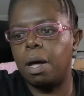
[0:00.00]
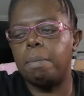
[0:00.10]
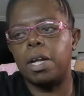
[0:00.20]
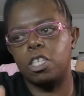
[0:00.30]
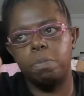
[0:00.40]
Um,
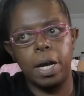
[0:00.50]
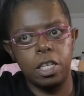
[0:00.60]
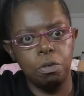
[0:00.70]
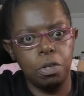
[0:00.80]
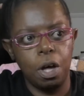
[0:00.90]
I just made
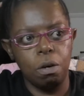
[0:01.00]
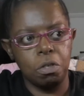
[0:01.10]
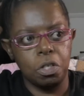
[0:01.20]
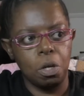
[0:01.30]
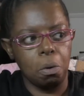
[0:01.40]
two of those
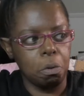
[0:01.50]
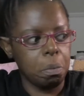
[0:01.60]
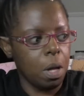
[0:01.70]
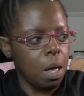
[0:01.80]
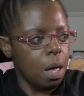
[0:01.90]
and sold them,
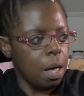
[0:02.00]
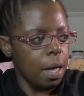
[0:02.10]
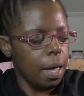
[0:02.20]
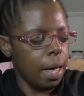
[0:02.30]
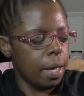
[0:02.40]

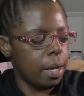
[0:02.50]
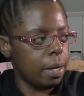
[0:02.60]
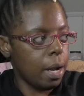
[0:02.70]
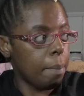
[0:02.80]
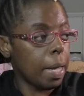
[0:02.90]

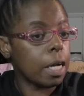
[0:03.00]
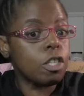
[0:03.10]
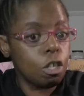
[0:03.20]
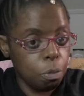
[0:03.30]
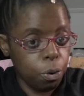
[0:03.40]
and I'm making
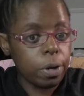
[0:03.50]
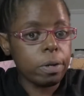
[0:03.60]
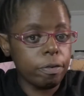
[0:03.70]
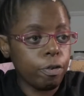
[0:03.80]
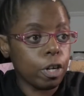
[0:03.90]
two more
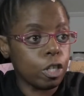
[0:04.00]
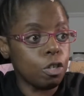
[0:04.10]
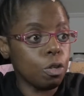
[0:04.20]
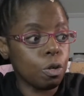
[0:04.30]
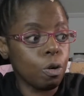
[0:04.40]
for two
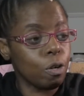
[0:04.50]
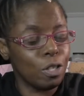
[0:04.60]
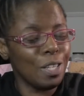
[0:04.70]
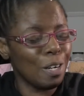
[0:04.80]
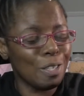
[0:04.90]
little girls,
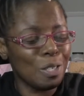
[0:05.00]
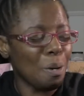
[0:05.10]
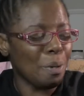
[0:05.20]
and they're so